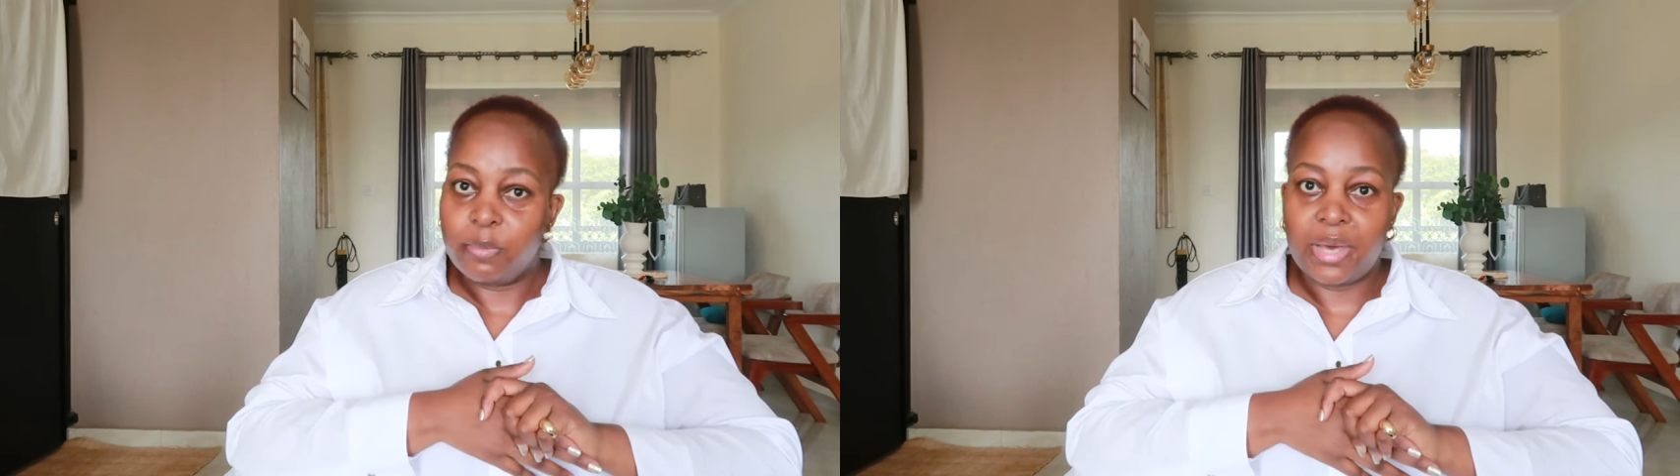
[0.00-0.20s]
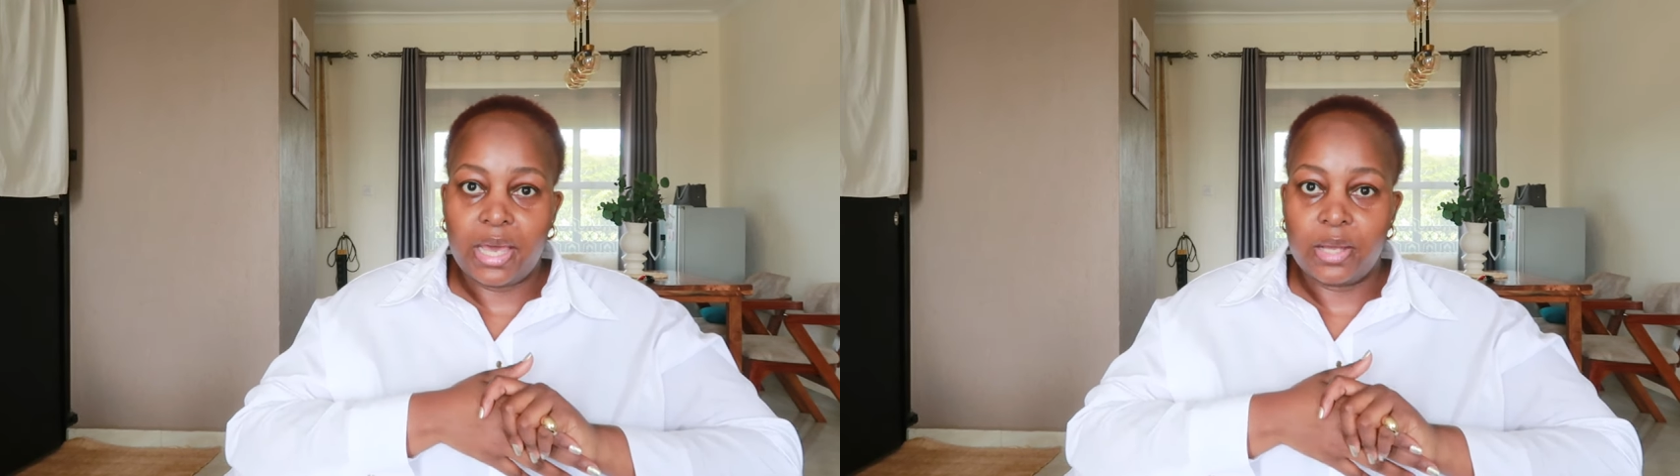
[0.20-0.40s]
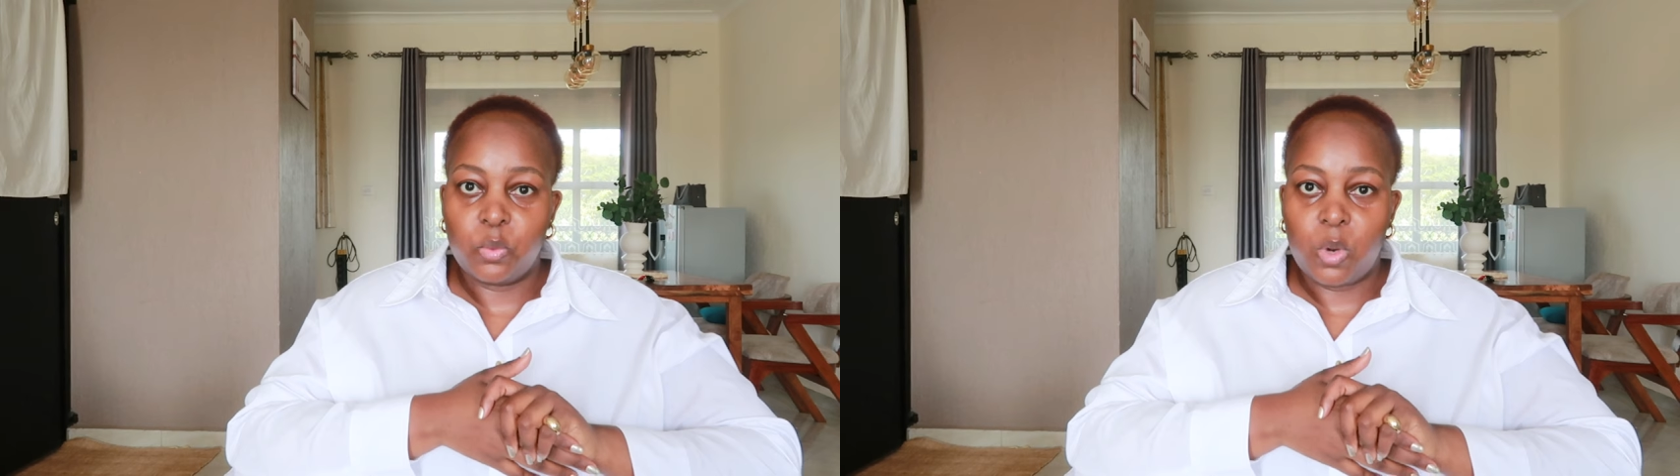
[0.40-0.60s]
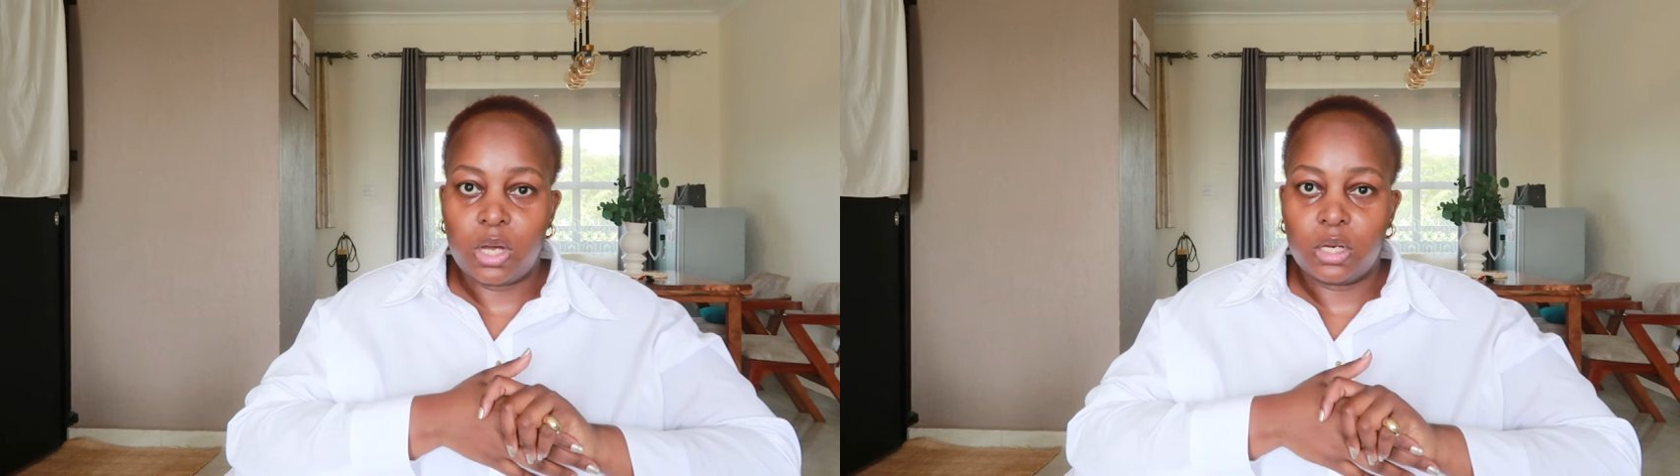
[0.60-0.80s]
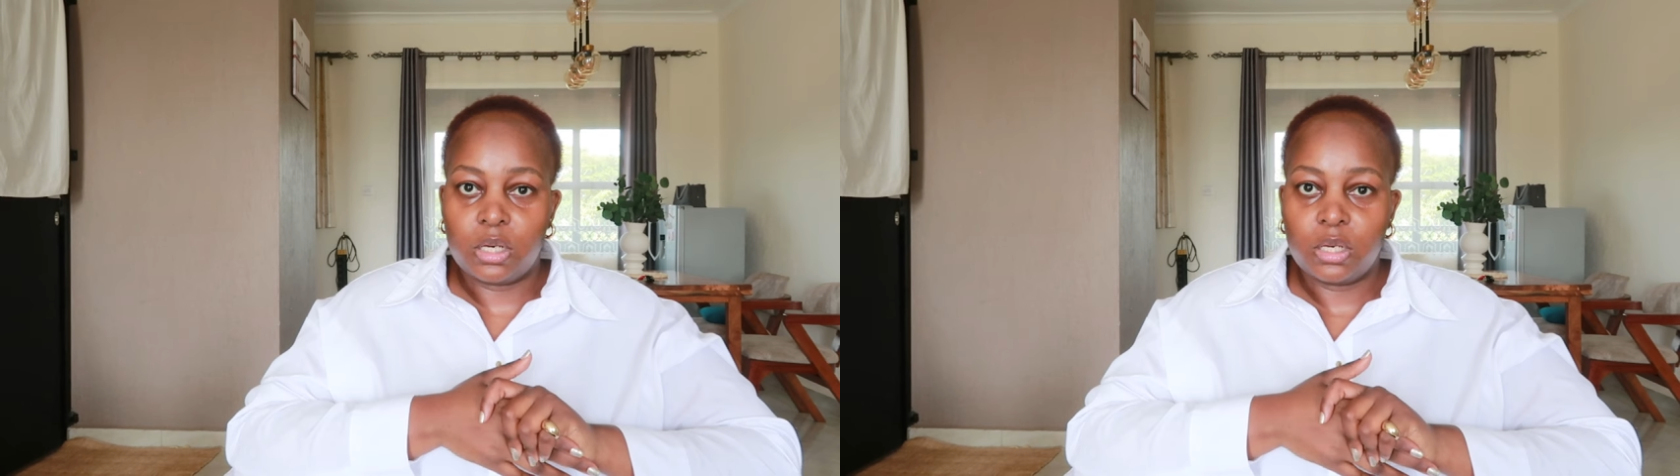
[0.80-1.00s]
my hard
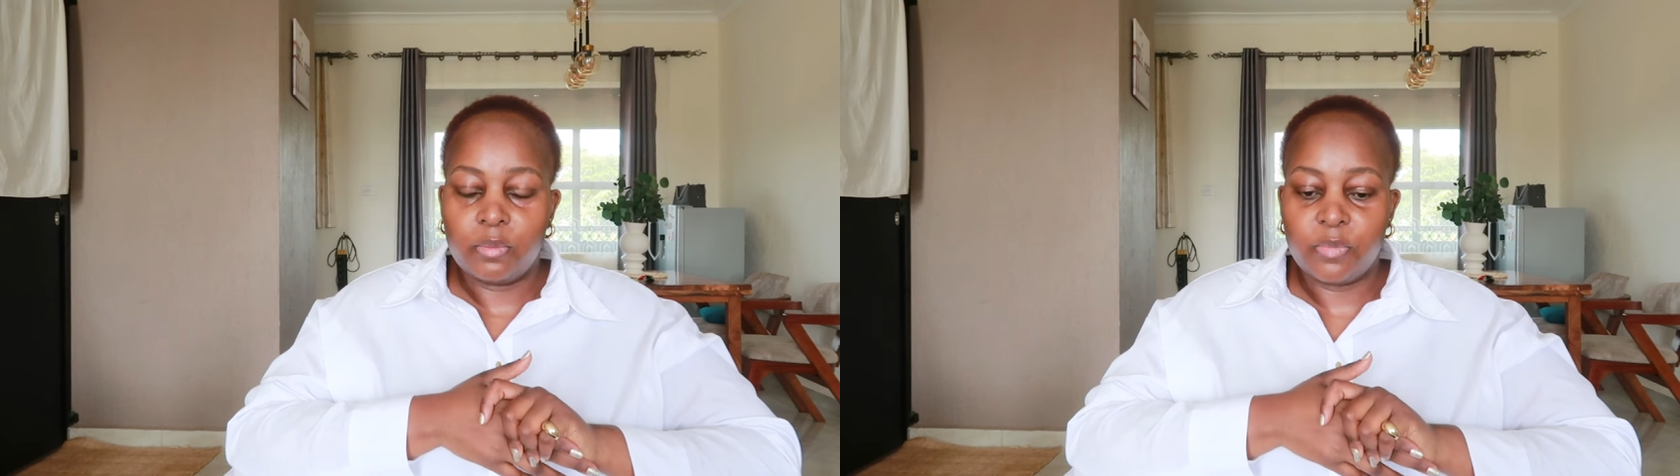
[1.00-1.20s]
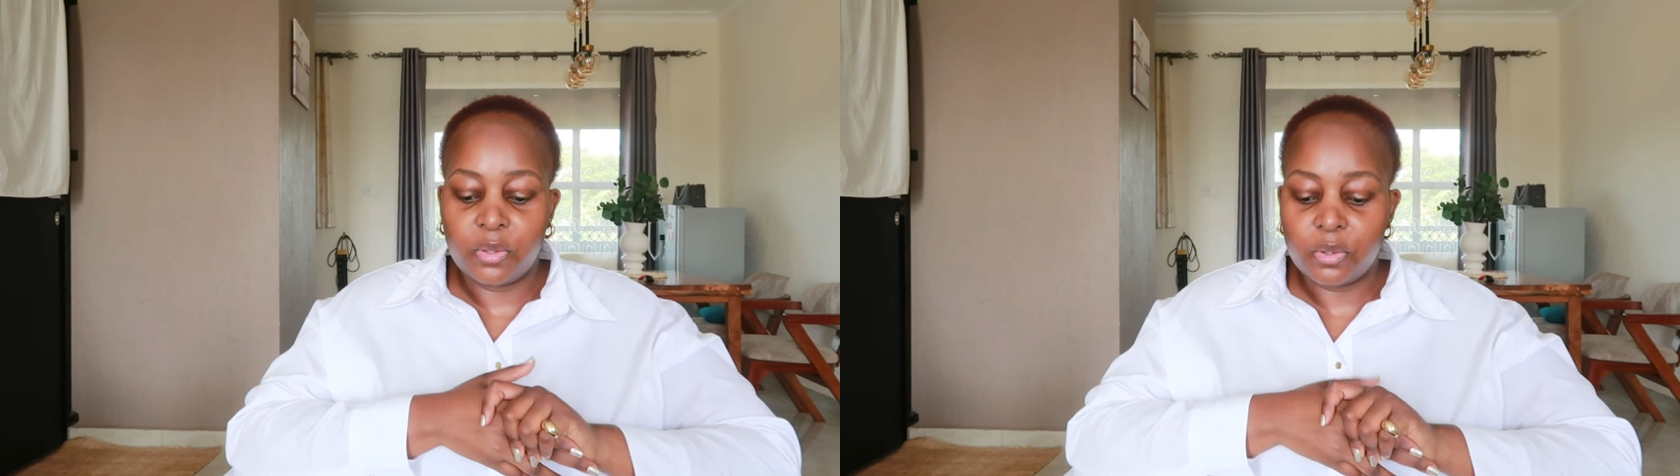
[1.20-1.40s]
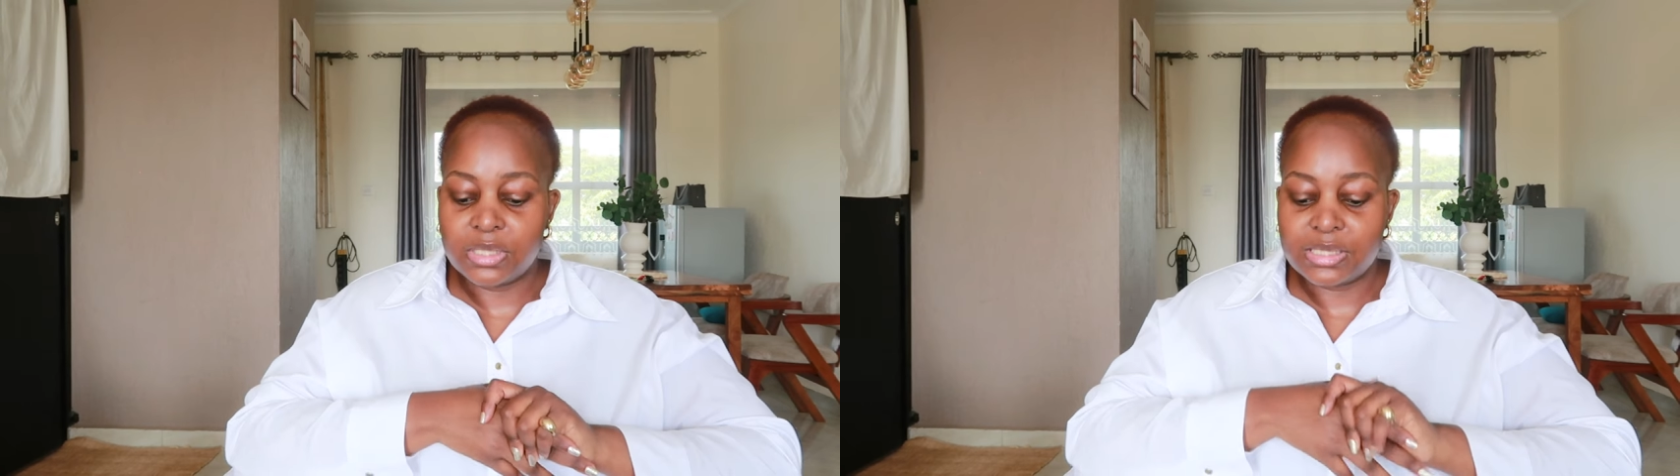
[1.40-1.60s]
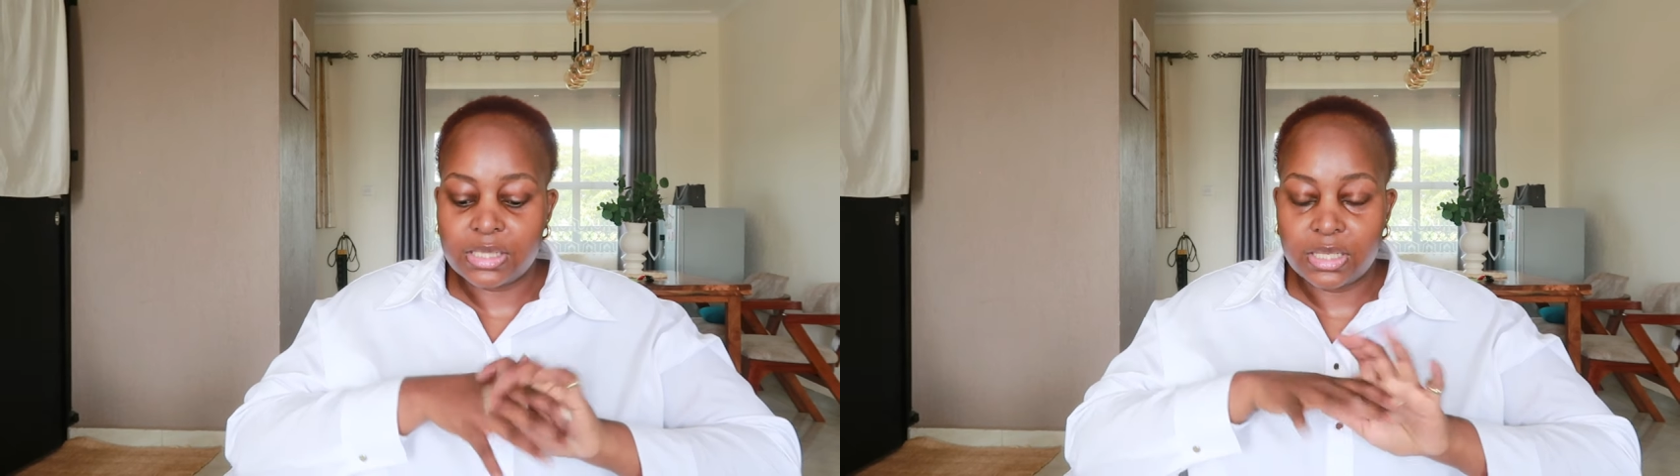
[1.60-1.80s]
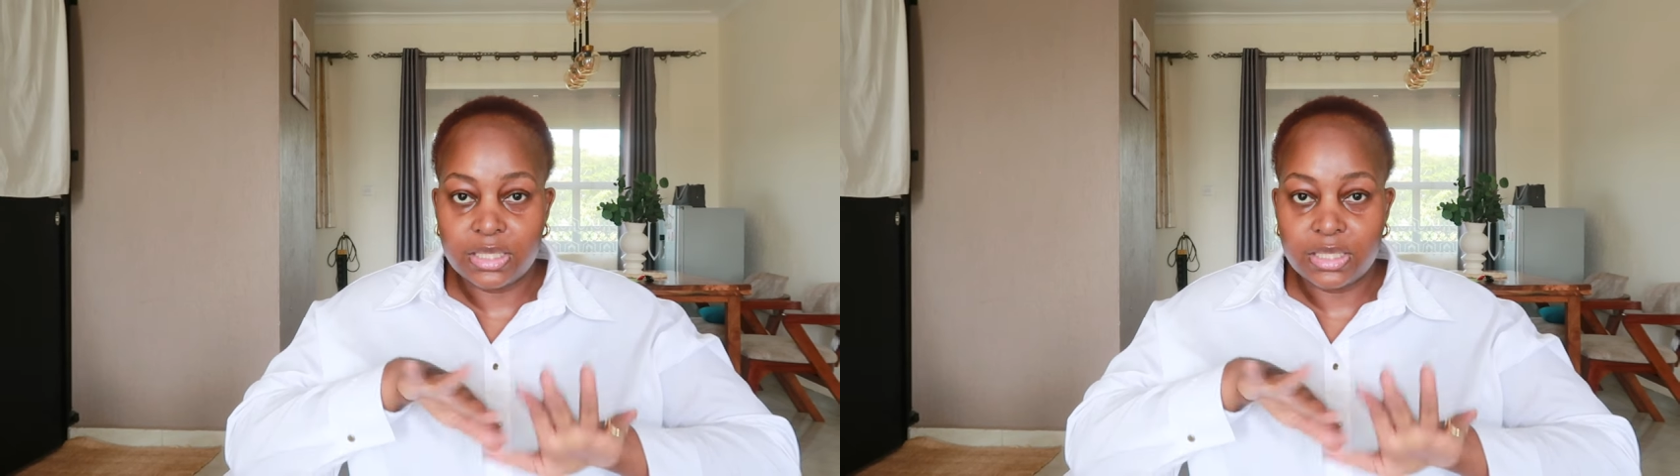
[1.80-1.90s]
work, because